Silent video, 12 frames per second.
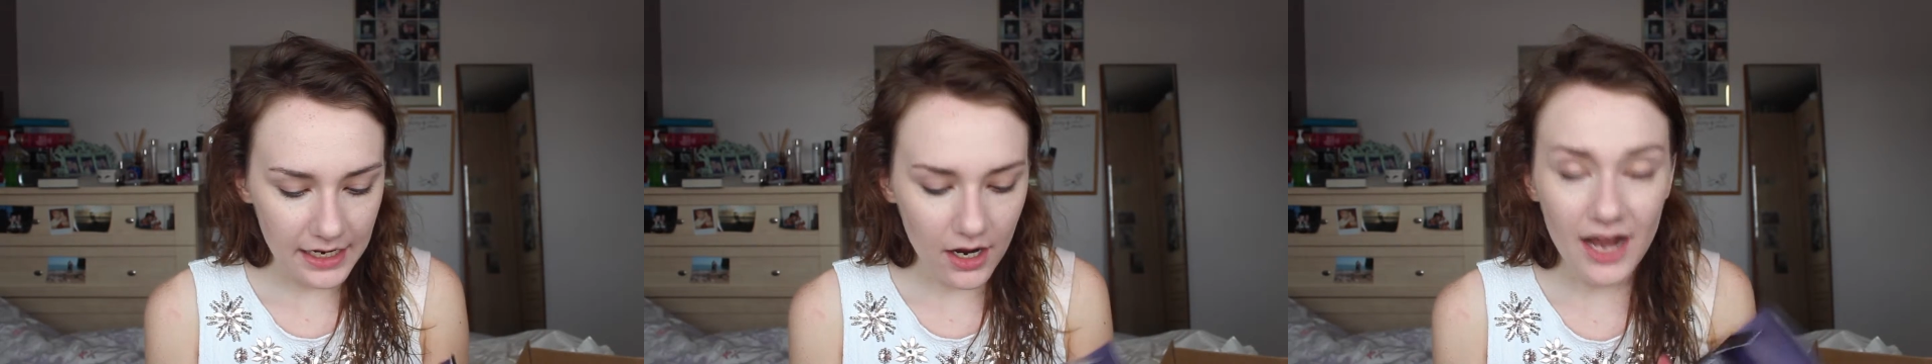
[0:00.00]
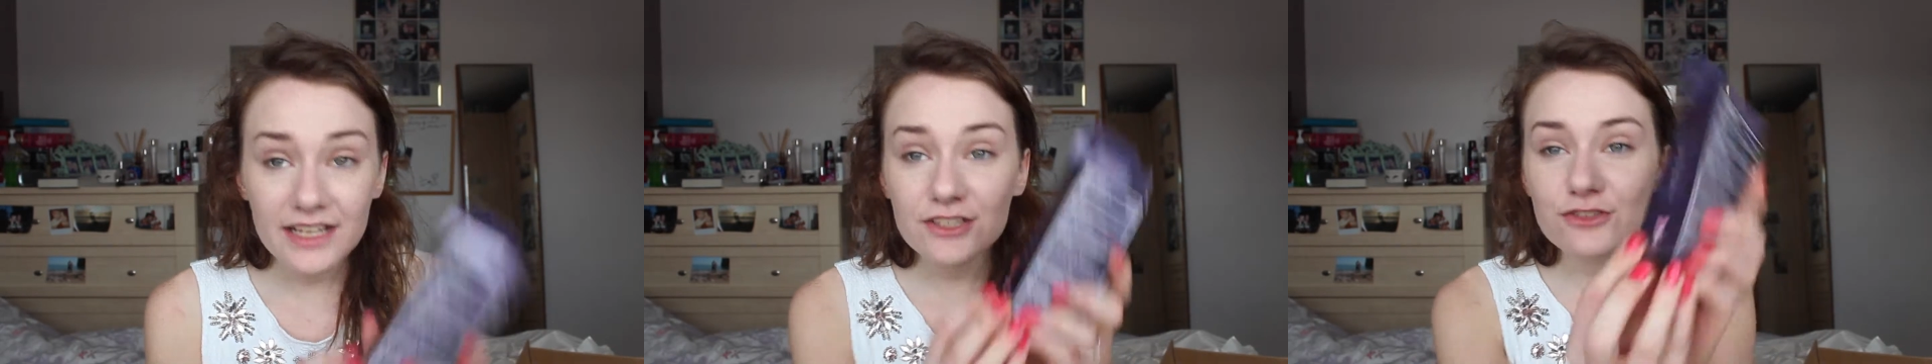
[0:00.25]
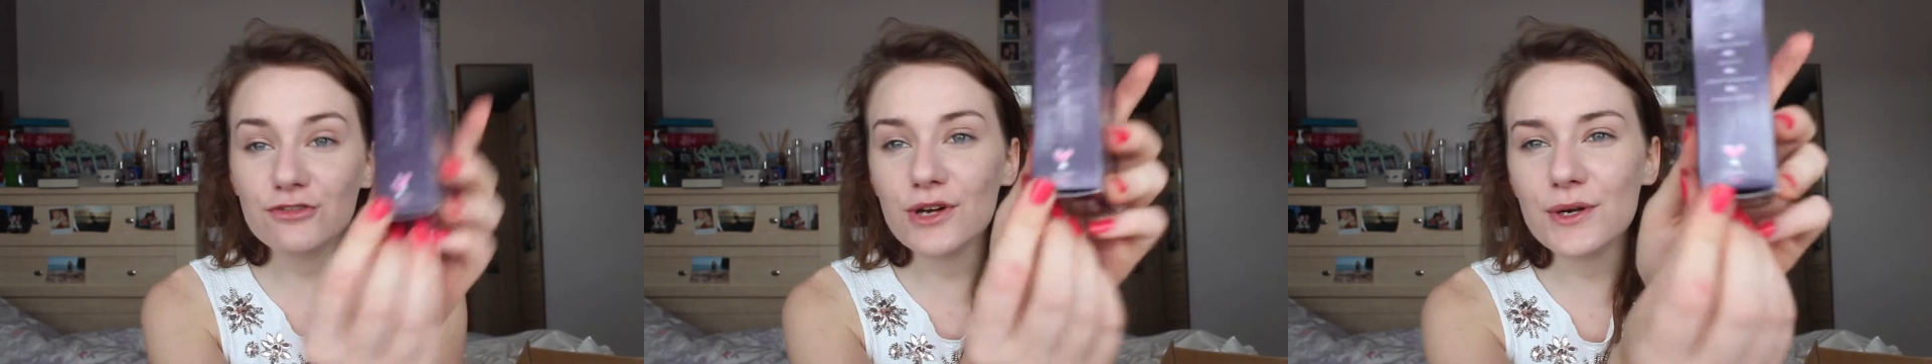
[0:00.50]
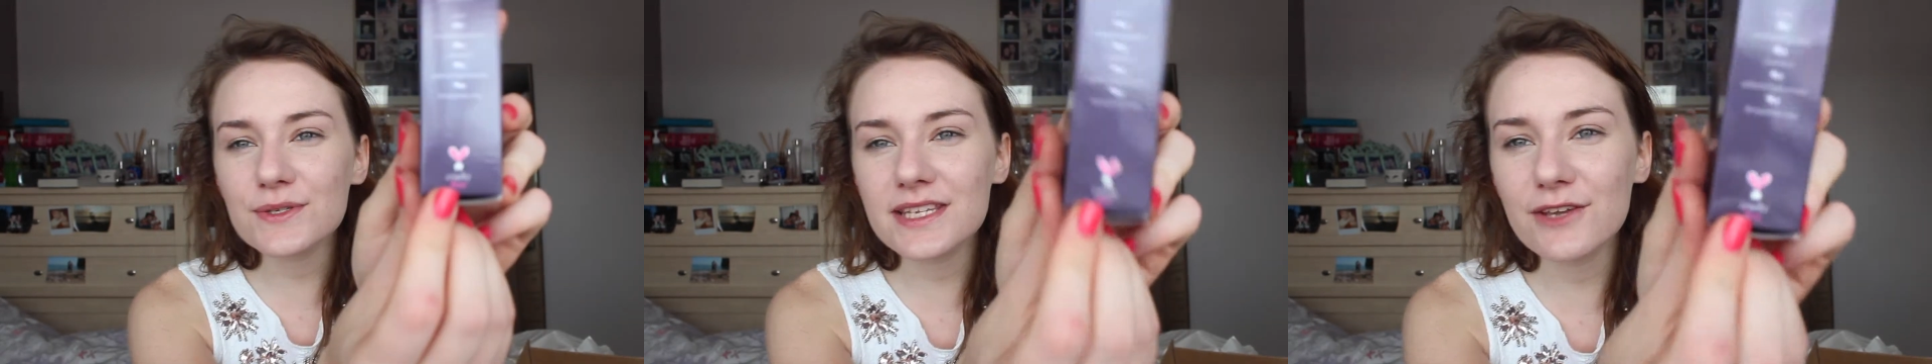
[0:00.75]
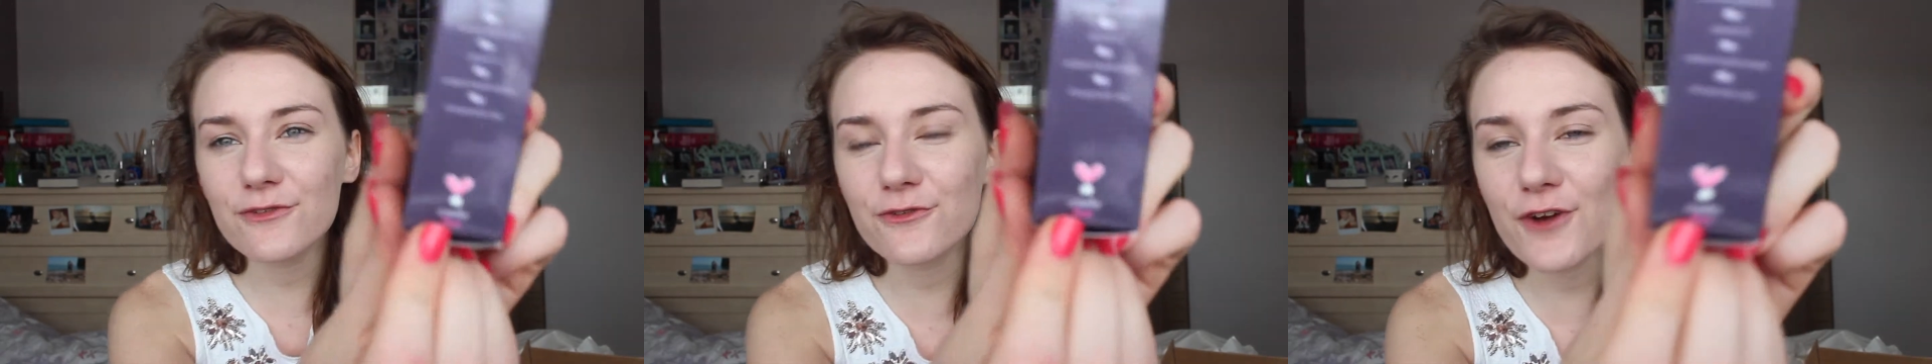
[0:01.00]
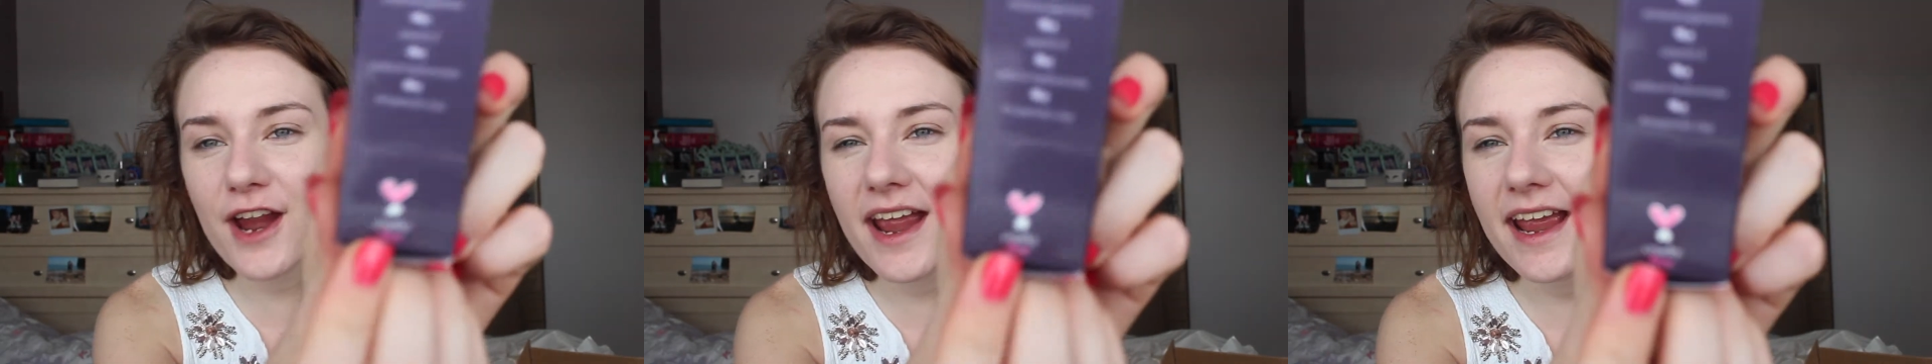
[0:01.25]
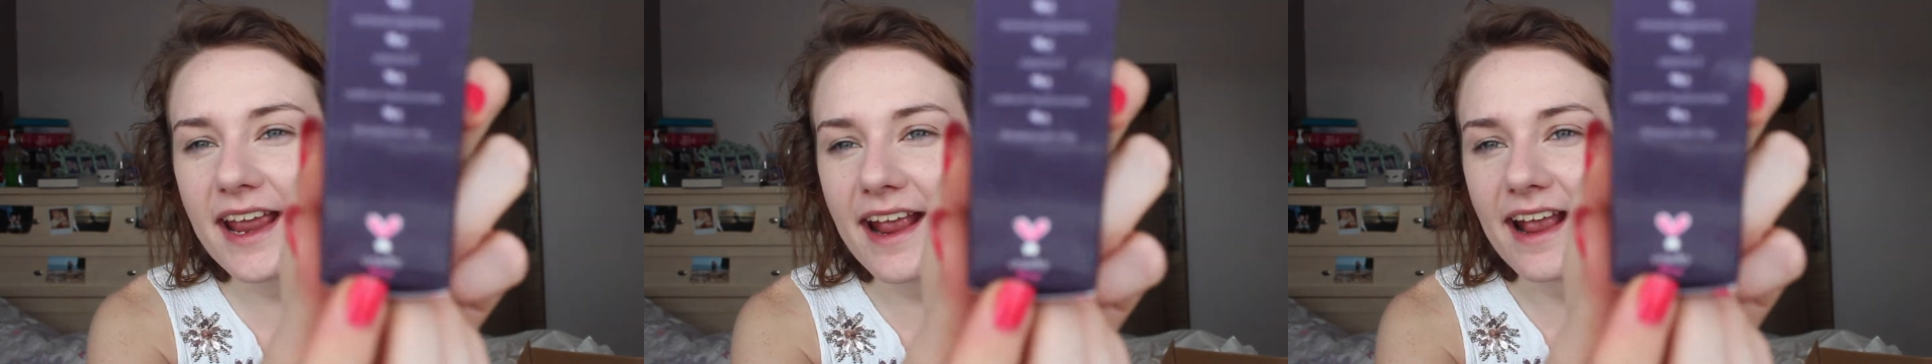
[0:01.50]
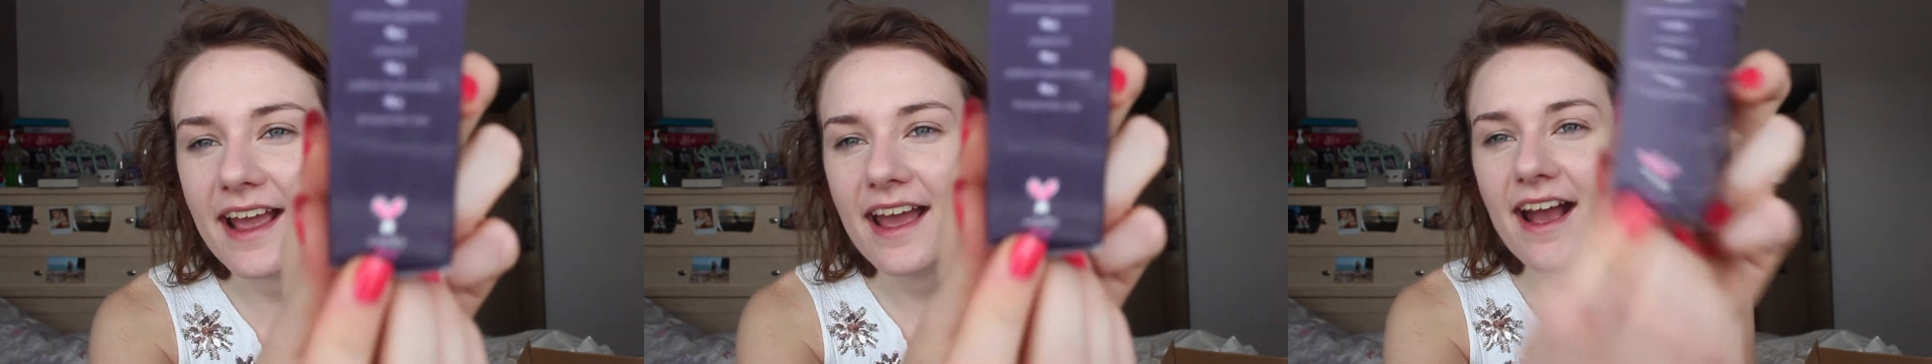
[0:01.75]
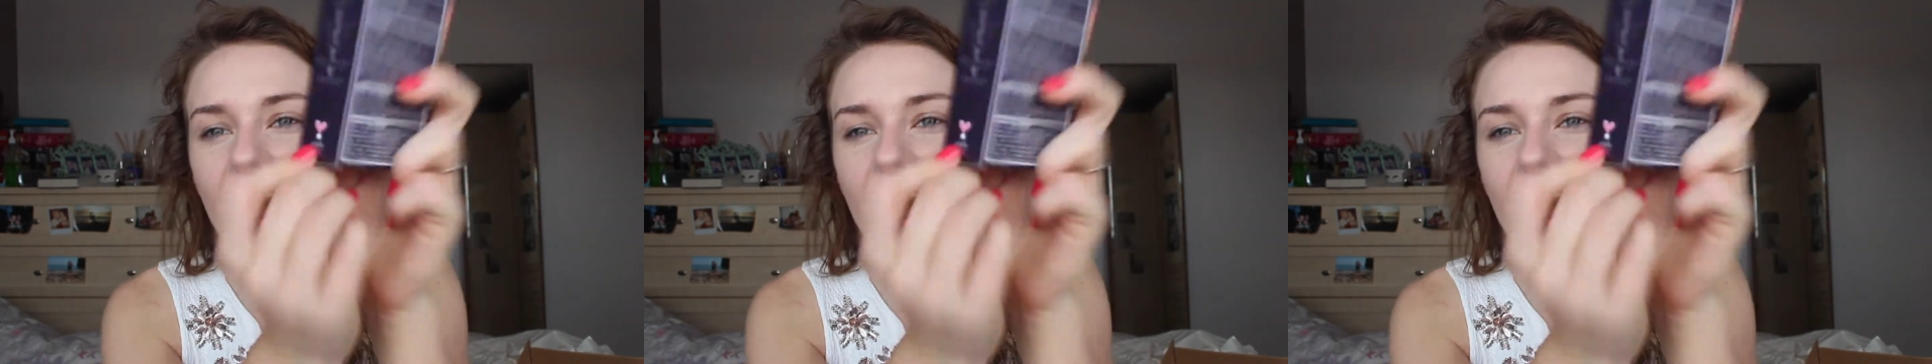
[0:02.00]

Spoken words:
and it's cruelty free!